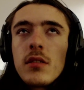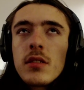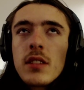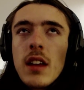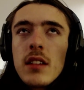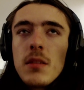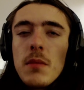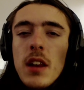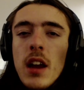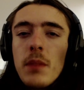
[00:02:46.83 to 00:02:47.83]
just has a
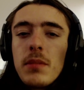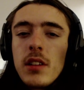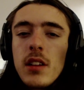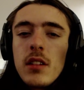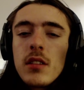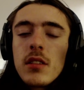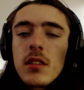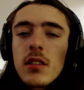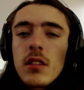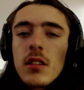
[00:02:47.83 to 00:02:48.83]
monopoly
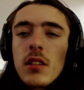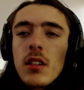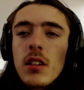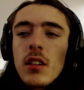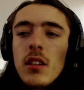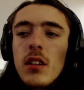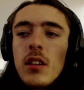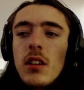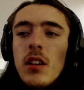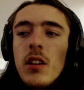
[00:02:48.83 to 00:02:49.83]

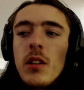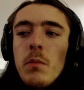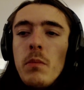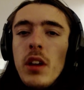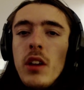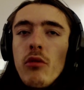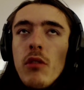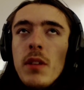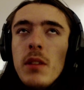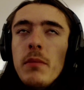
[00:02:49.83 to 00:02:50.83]
on big
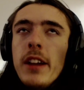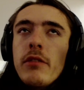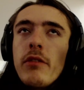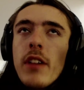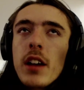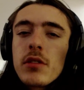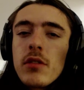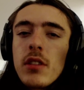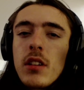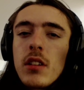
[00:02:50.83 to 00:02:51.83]
ribbon
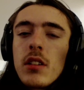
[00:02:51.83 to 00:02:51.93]
manufacturing.